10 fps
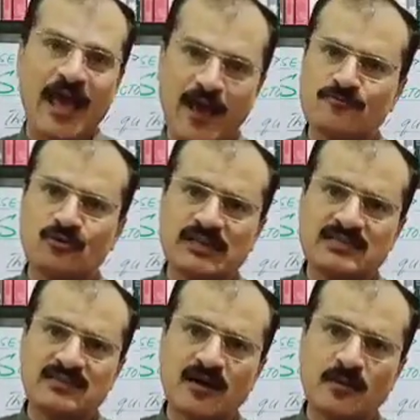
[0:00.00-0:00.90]
Have you
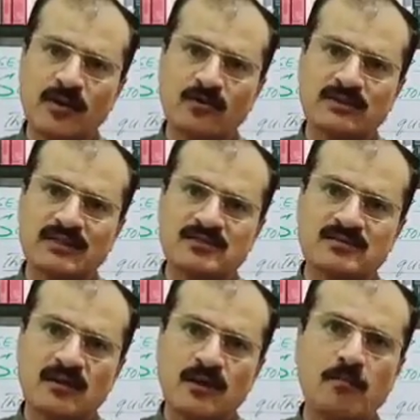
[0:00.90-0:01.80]
listened about
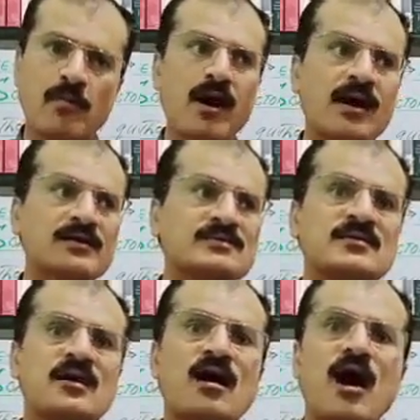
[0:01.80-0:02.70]
this?
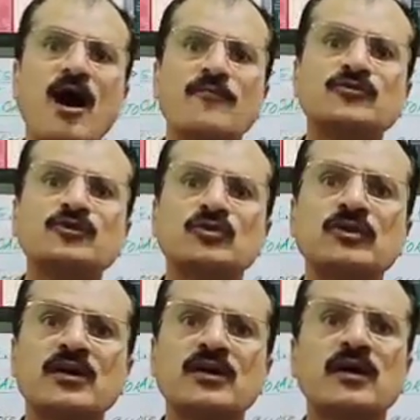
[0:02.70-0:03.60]
Mass of
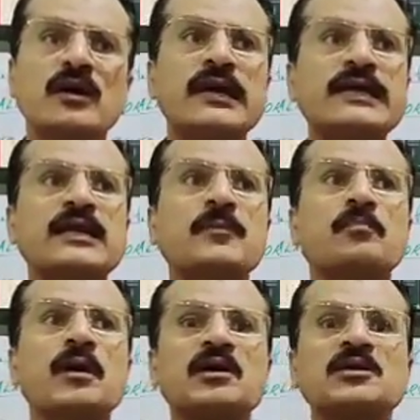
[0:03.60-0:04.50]
sugar in a
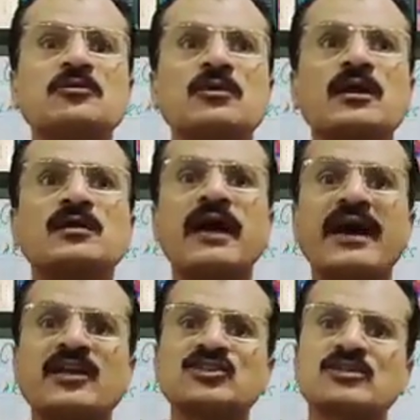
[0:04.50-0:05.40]
particular
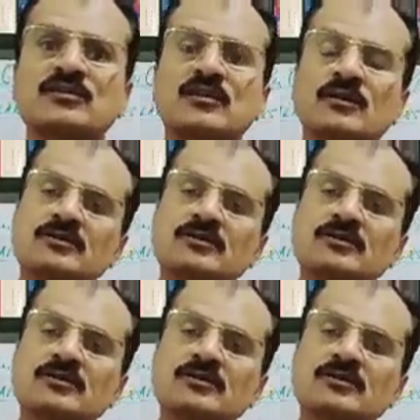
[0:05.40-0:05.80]
direction,